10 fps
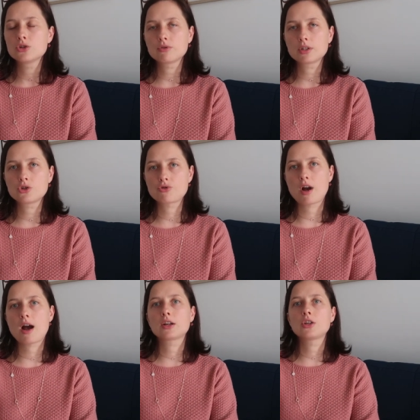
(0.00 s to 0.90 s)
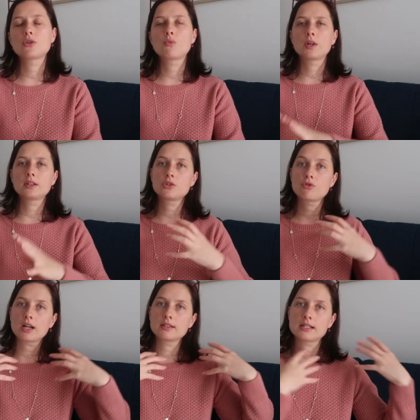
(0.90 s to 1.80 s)
to the drug, you know, what the
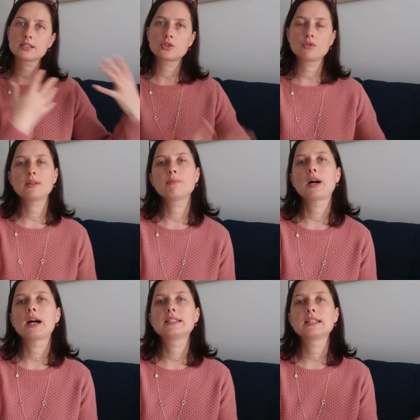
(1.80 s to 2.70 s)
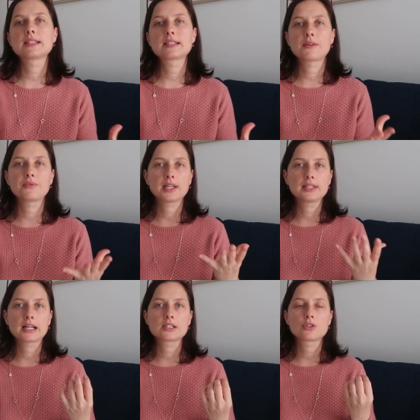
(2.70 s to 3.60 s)
drug does to the body and stuff like
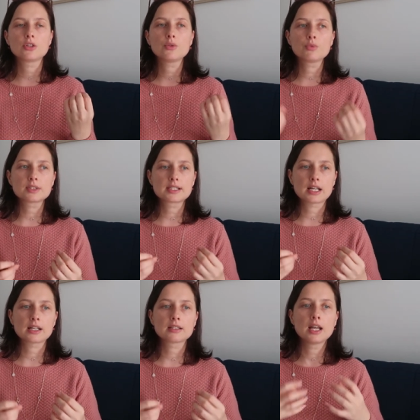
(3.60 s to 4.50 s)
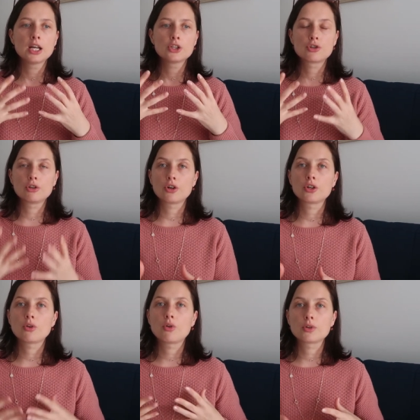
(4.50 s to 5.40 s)
that. So you will start to
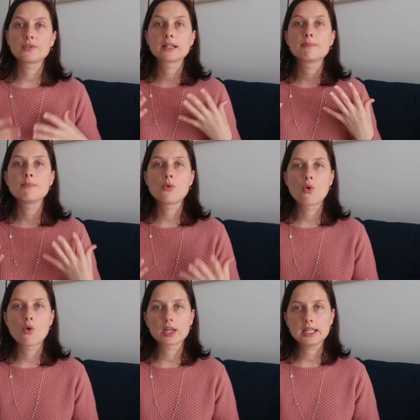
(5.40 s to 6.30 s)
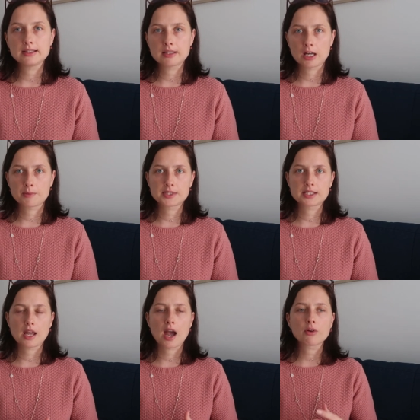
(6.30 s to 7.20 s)
learn all of that more in
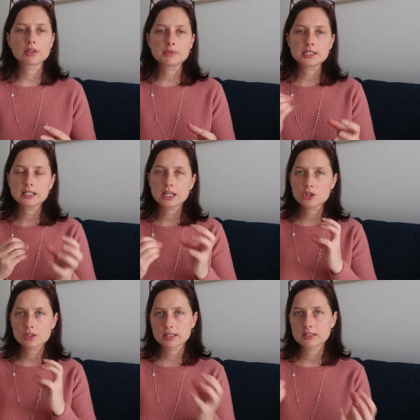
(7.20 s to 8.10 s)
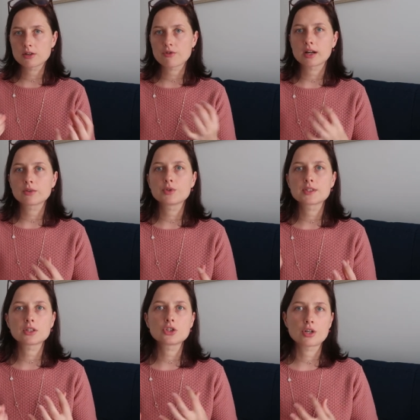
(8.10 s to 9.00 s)
depth, how the medication interact
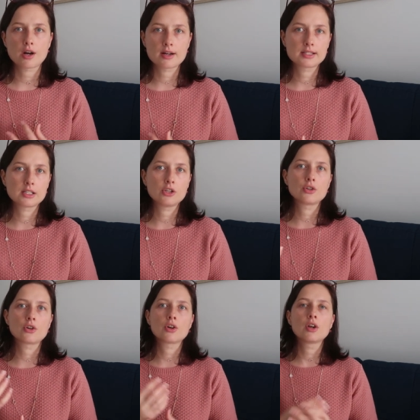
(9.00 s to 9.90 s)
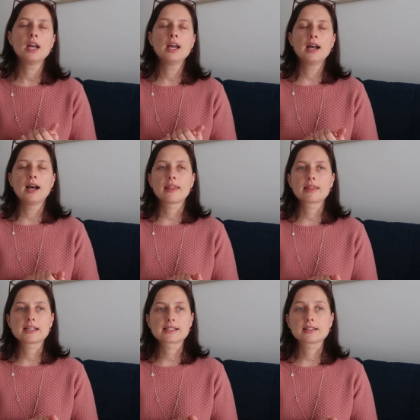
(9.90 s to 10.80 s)
with each other, you know, and
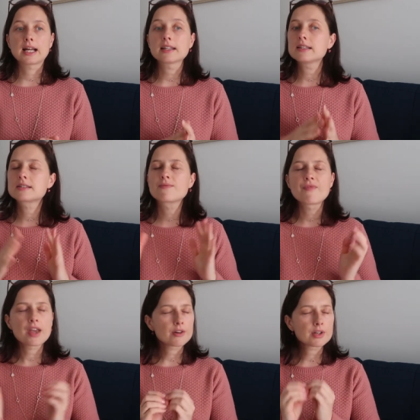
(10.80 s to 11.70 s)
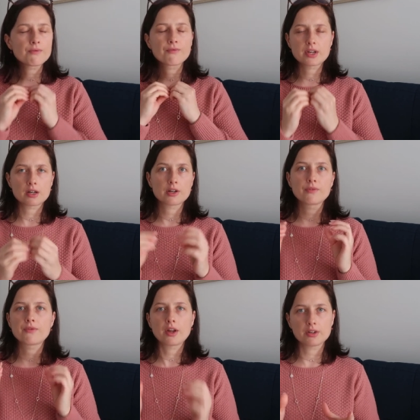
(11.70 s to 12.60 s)
things like that. It's very,
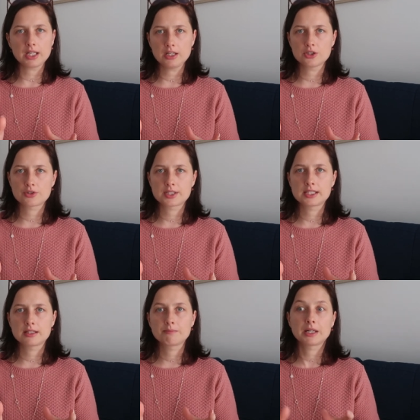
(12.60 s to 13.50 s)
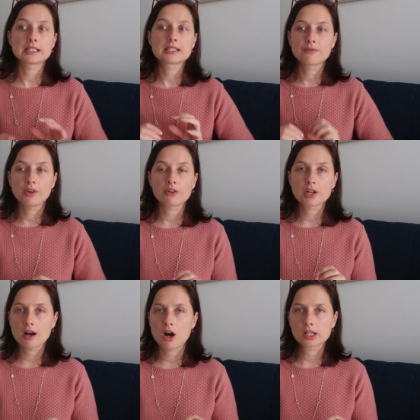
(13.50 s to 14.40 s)
very, very interesting, but it's
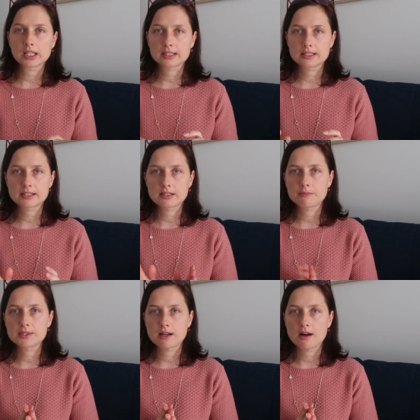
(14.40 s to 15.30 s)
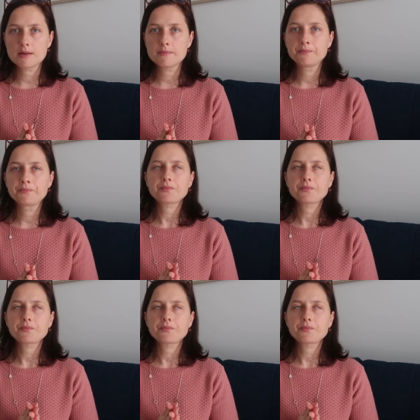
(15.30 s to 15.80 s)
very hard at the same time.